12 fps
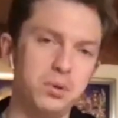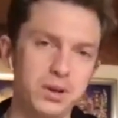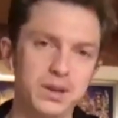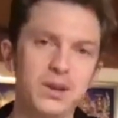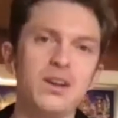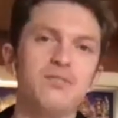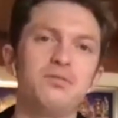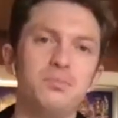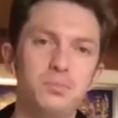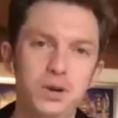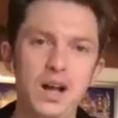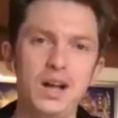putting off
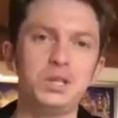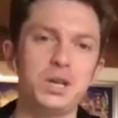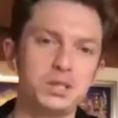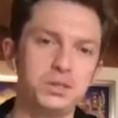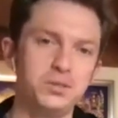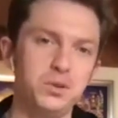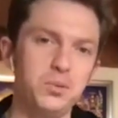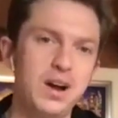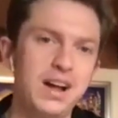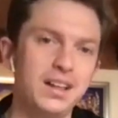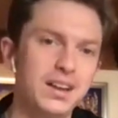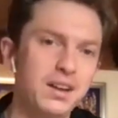projects for a while.